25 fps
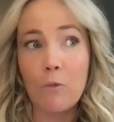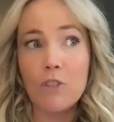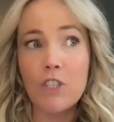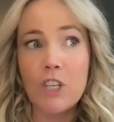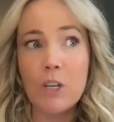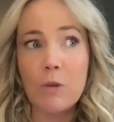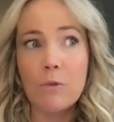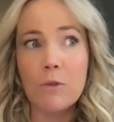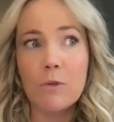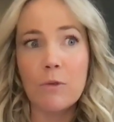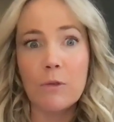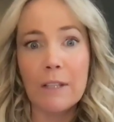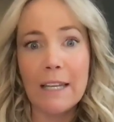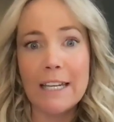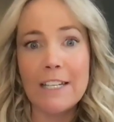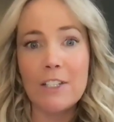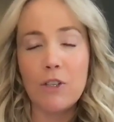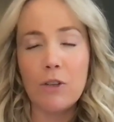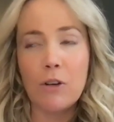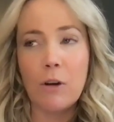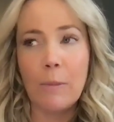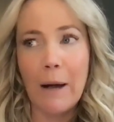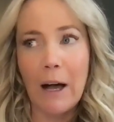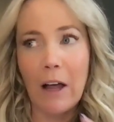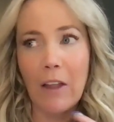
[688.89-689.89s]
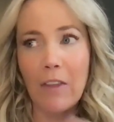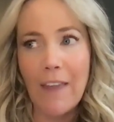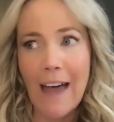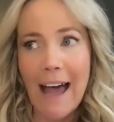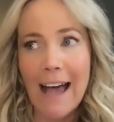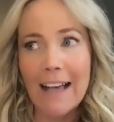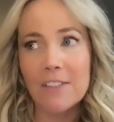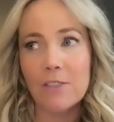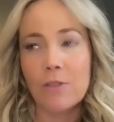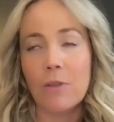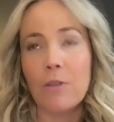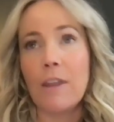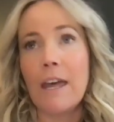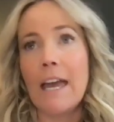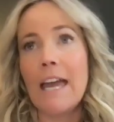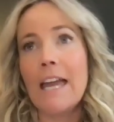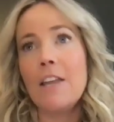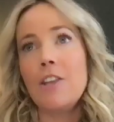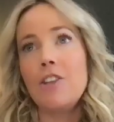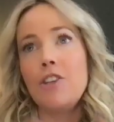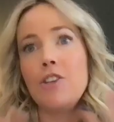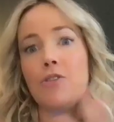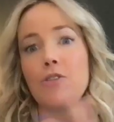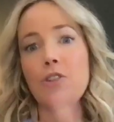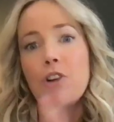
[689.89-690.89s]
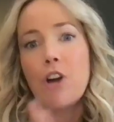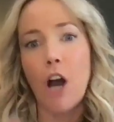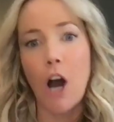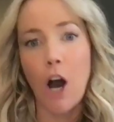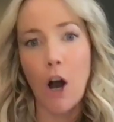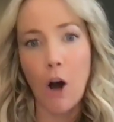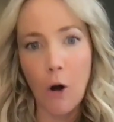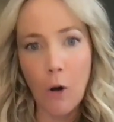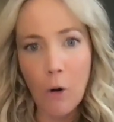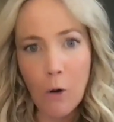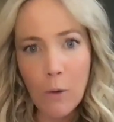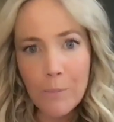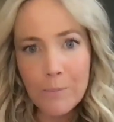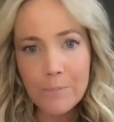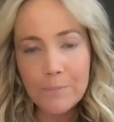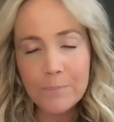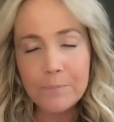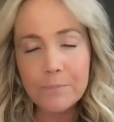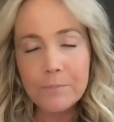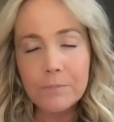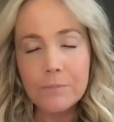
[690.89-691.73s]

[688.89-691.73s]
she would relate to about that. So then you go